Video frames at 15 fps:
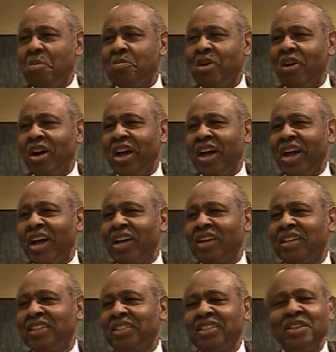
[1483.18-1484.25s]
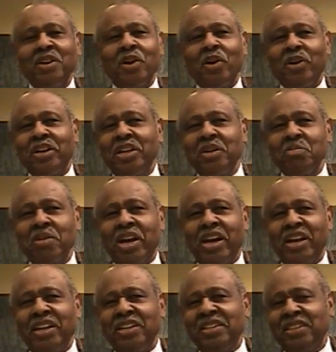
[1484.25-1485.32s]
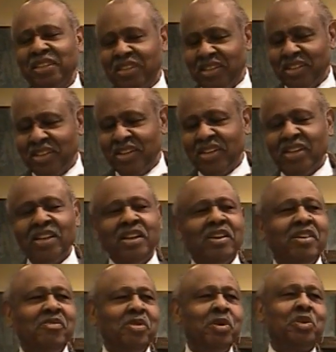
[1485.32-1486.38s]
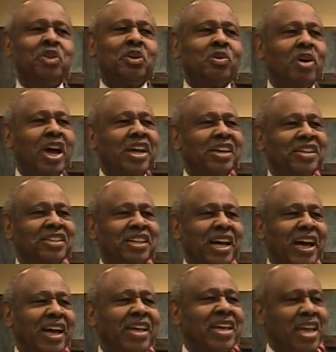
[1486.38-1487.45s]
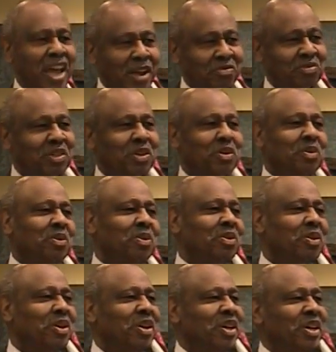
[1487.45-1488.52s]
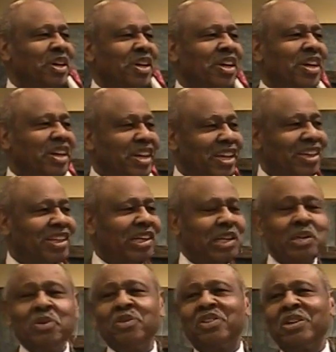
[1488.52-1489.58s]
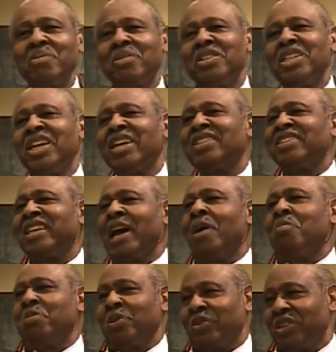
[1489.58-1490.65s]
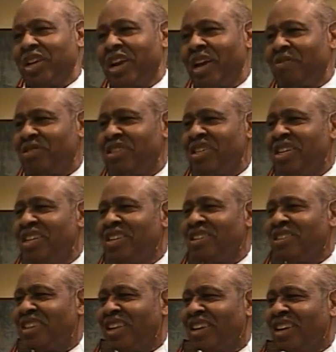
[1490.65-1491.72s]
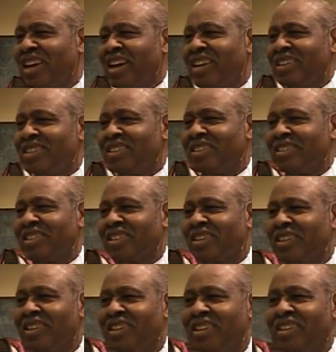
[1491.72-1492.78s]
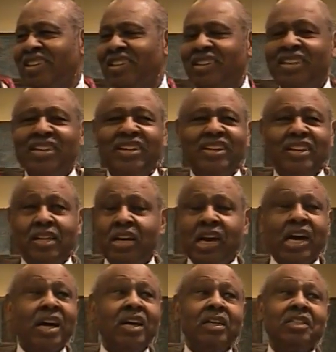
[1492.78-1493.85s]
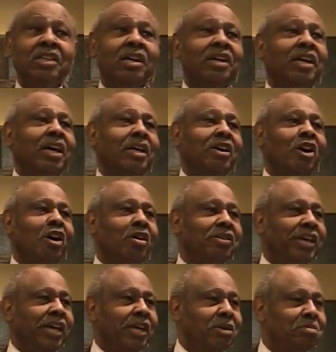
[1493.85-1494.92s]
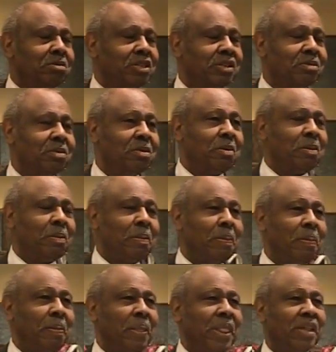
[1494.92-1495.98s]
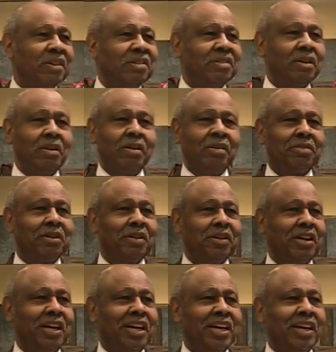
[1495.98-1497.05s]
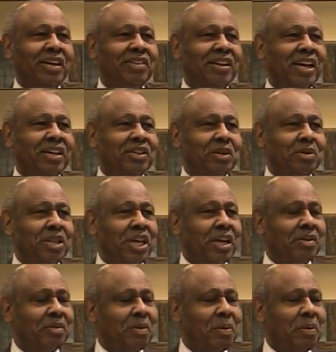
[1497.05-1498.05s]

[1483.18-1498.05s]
Boy, I, you know, in my future writings, I have to include some of the examples that I've seen in Southern Heights. And I shall not call names. Um, I'll not do that.